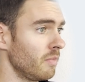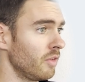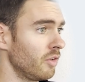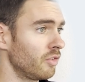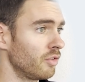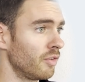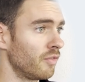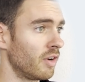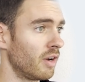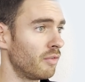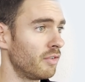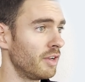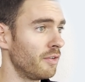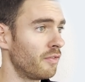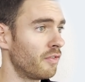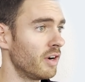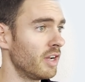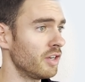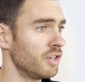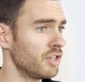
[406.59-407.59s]
So if I
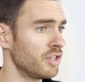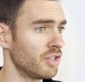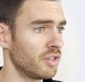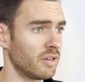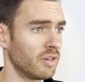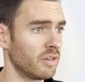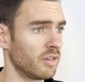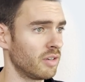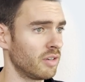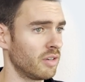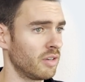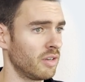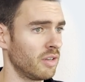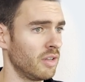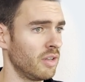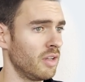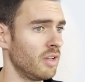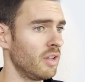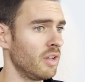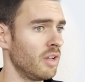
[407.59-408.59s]
refresh,
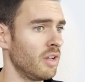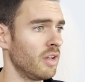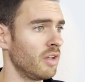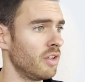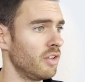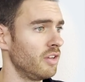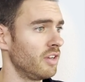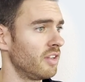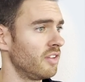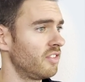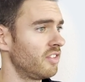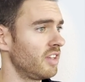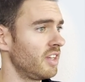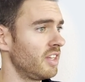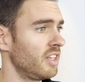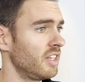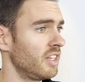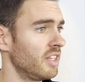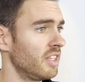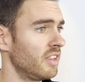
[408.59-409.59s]
you can see
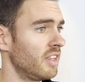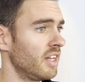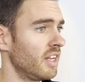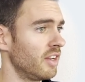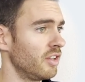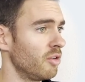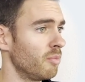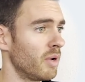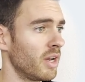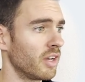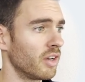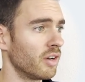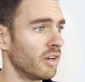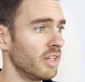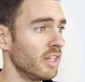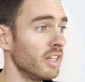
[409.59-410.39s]
here that Umango